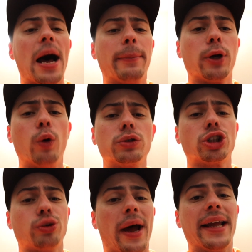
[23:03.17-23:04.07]
I'm going to
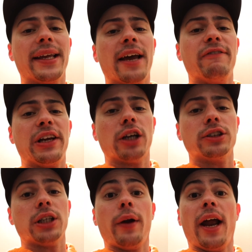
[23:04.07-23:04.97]
try and get videos
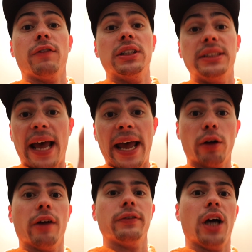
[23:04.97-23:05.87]
out every day
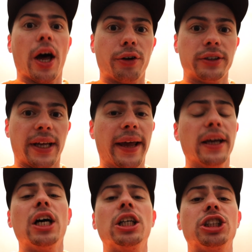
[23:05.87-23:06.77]
or every other day,
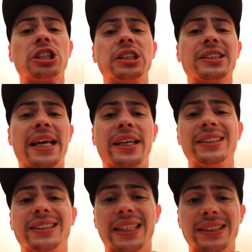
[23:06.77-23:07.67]
just to stay
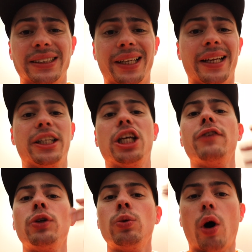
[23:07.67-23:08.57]
consistent and give
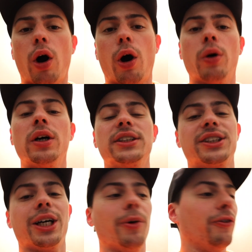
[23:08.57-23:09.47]
you all
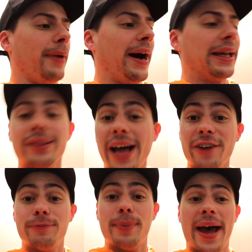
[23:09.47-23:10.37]
some of my
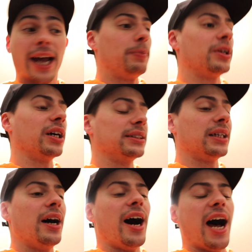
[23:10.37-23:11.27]
life back, because
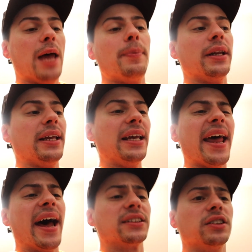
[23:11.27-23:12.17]
I've been
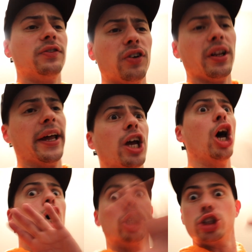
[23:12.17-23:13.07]
inactive for like
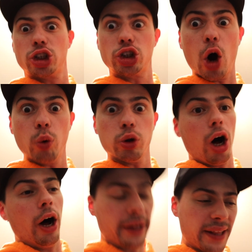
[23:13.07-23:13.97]
so
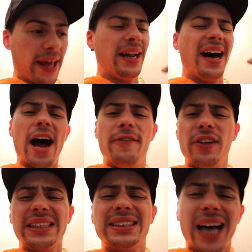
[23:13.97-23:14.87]
long that I feel
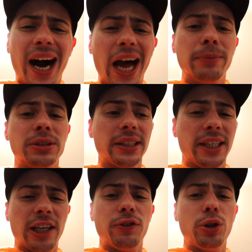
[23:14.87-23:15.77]
like it's time to
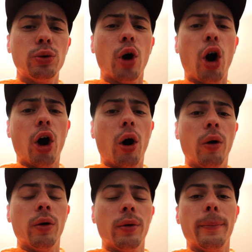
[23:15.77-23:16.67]
give you all
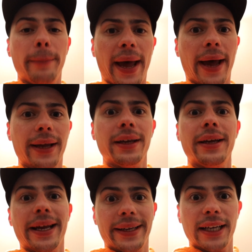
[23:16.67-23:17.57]
back
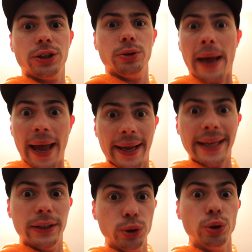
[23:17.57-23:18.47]
and get you back
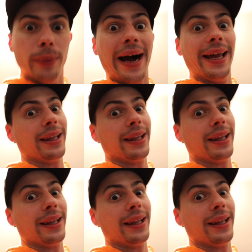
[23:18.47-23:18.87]
into my